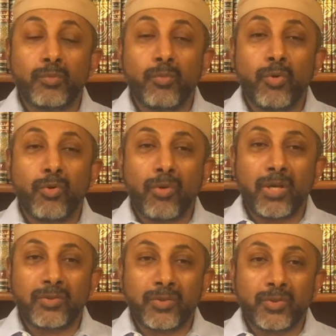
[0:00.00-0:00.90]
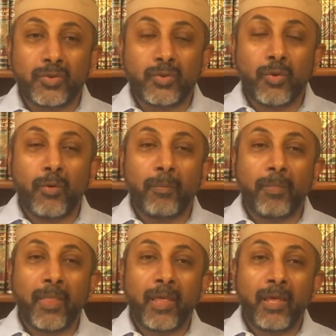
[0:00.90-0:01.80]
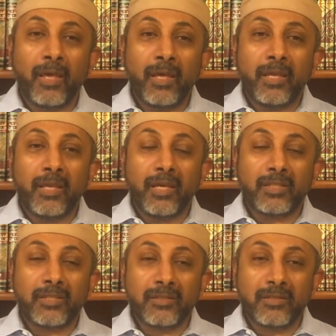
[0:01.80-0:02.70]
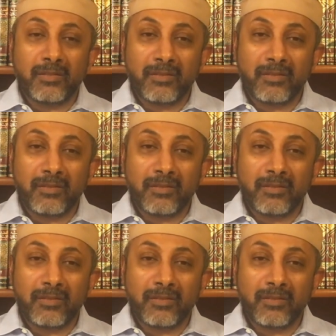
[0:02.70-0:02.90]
more righteous. So, yes,